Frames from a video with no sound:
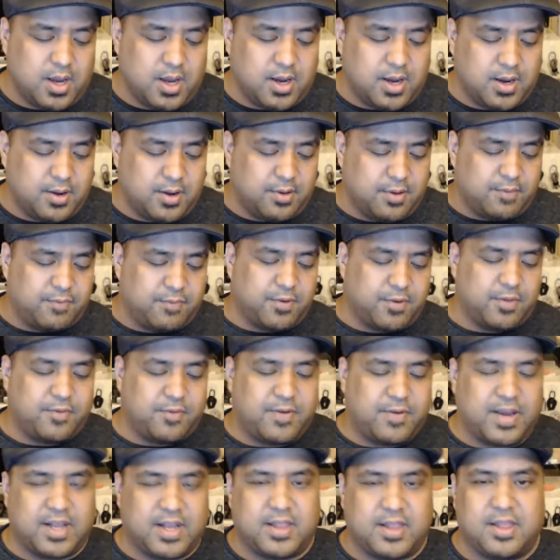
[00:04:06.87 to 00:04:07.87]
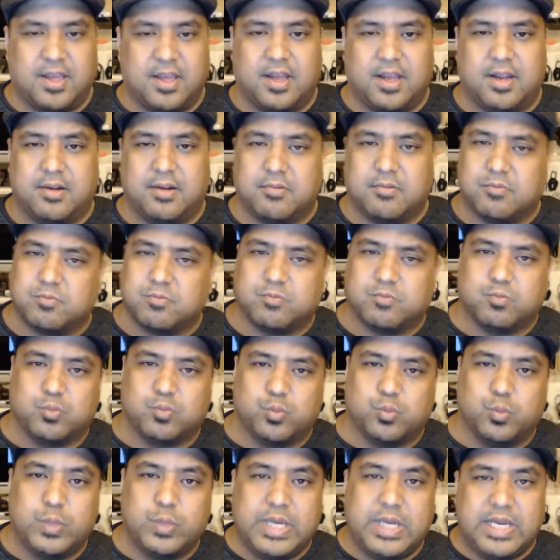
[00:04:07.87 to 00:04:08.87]
for the fact that
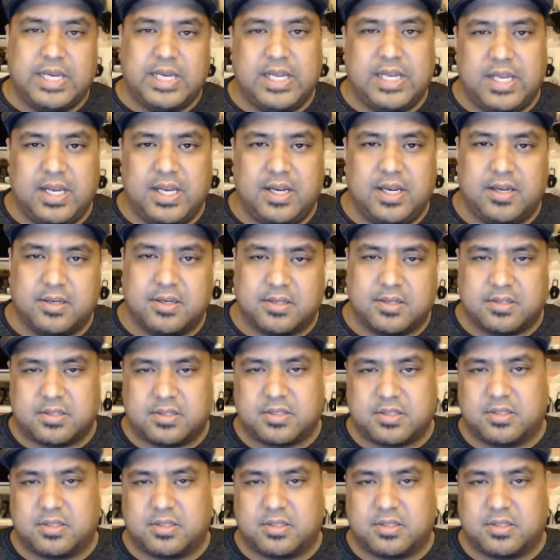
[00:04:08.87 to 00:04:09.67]
we need